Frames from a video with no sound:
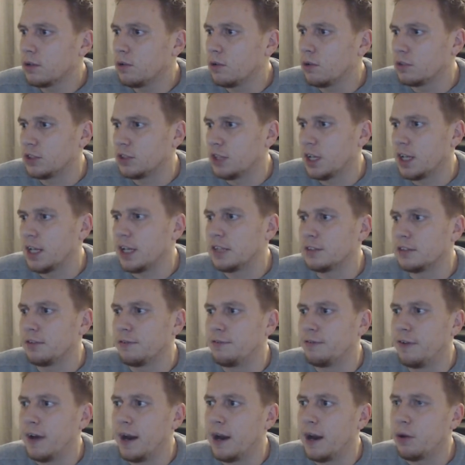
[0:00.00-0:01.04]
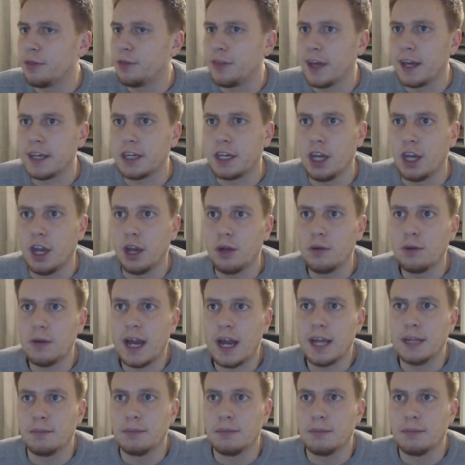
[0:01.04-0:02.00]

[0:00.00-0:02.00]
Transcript: Go on, son. That's a foul. Thank you.